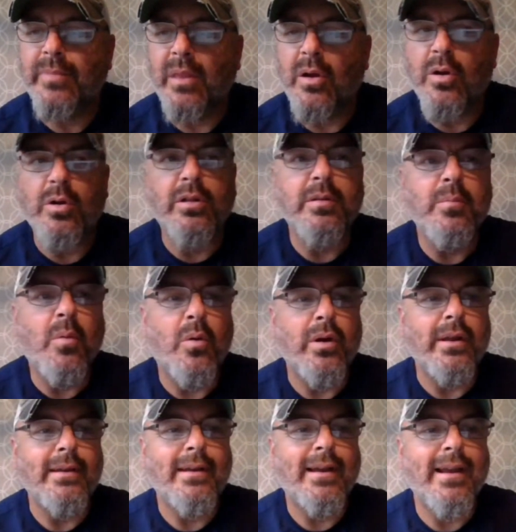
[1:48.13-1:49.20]
Early
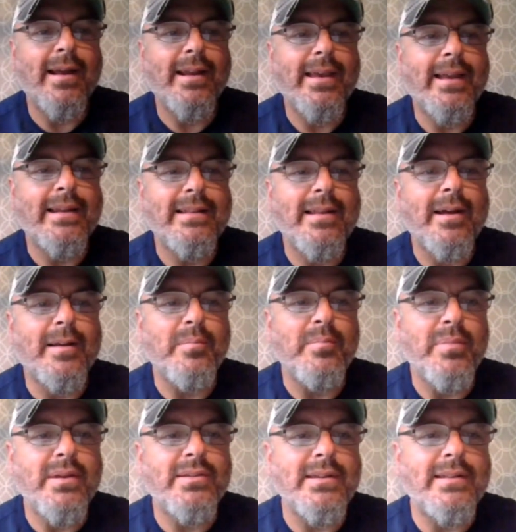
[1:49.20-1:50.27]
morning. I got to get it
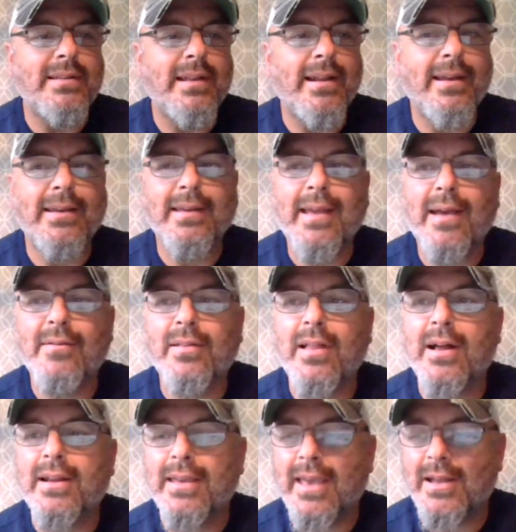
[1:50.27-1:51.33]
done. Busy today. Have a
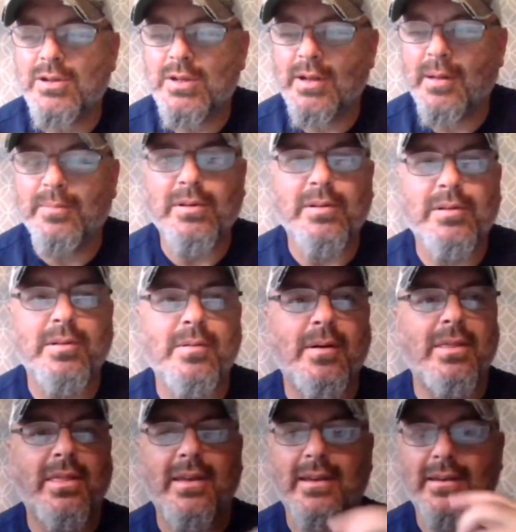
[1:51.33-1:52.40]
lot of catching up to do
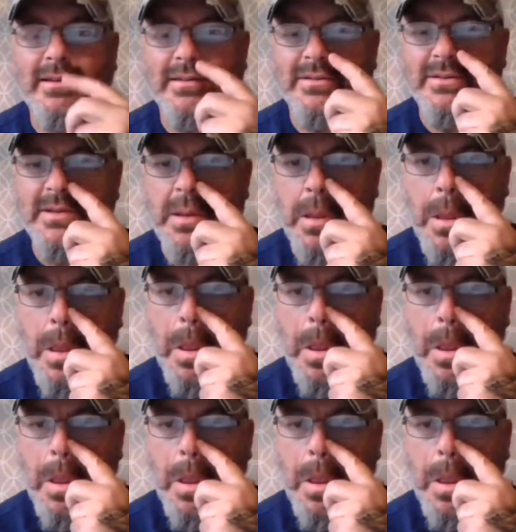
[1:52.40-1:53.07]
on things.